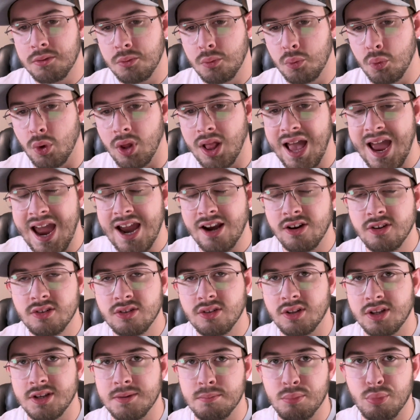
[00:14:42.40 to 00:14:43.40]
will
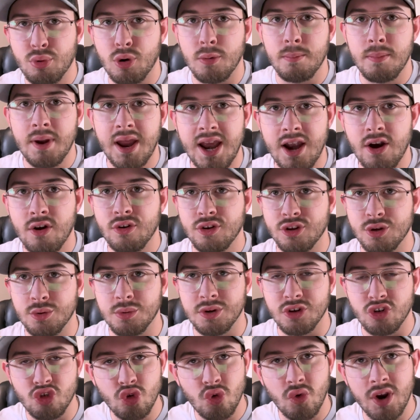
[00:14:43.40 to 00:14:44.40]
actually prepare you
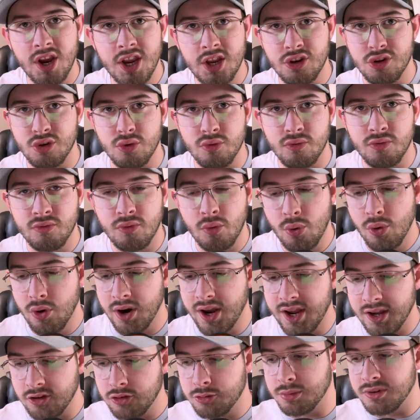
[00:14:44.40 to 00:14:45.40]
and train you for
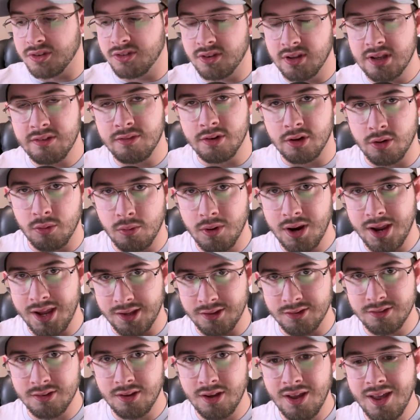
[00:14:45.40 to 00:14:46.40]
a specific
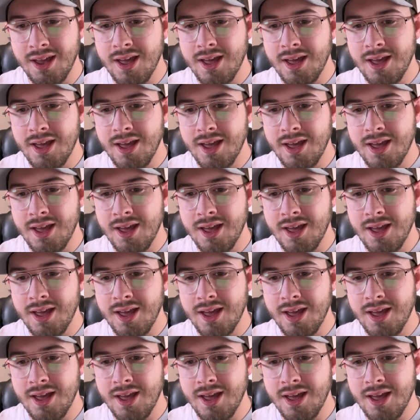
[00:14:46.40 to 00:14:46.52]
race